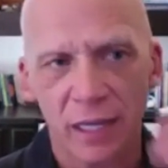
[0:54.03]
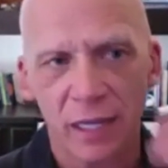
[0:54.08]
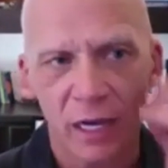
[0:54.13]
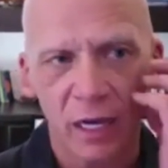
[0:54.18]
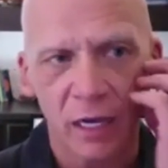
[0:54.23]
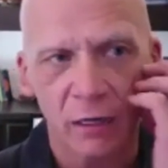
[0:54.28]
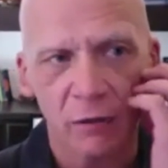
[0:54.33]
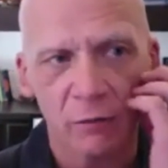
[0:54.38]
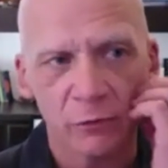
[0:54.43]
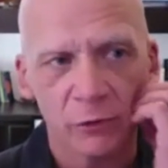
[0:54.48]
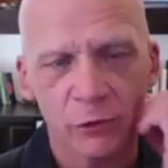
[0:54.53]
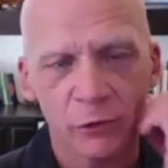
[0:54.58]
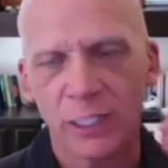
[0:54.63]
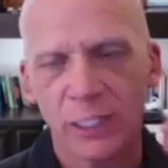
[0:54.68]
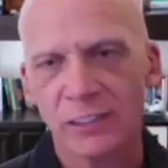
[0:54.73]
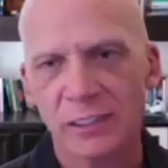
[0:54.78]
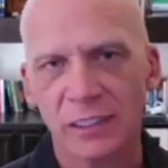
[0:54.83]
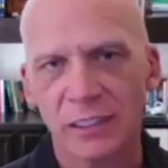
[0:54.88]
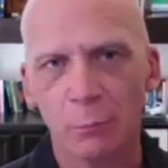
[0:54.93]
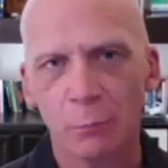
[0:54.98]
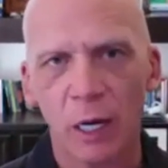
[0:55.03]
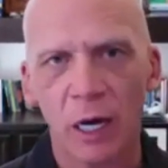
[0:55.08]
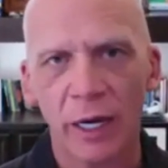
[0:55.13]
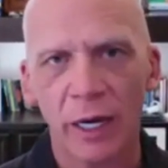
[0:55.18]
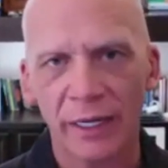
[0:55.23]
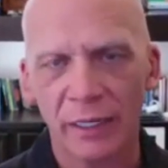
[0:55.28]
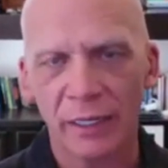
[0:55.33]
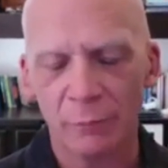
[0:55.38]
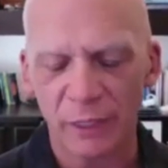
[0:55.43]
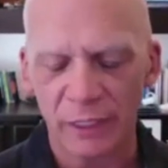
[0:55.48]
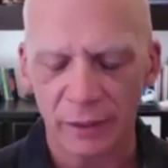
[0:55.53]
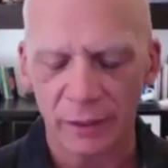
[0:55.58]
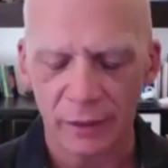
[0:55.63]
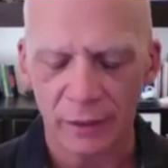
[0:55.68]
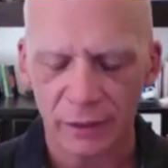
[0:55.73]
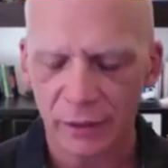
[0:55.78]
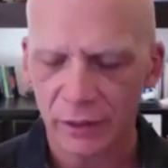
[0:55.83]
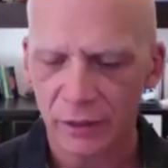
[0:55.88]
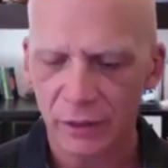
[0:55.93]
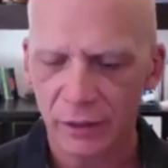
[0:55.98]
of stressing the body i mean
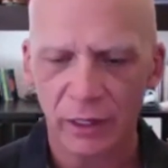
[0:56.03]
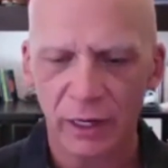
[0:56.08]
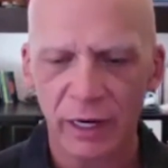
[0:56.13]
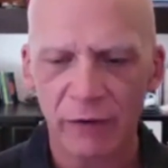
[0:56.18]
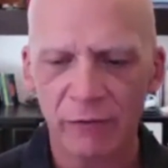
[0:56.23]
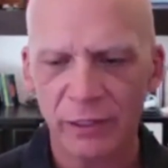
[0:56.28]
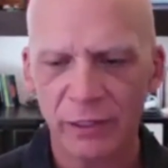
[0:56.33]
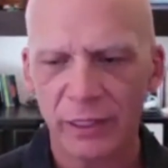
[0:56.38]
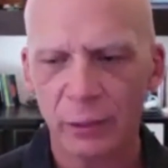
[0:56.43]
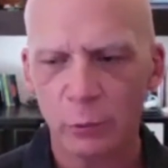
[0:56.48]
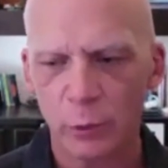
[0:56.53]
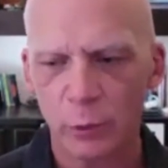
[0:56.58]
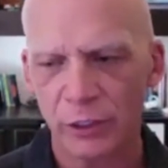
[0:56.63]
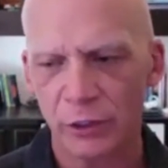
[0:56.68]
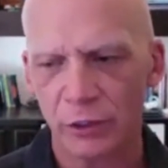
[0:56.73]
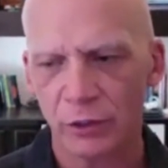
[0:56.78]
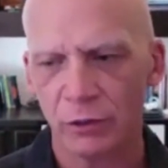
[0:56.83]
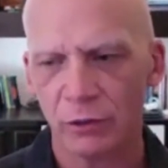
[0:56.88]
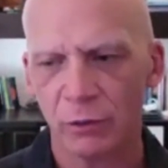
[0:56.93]
you know everything we do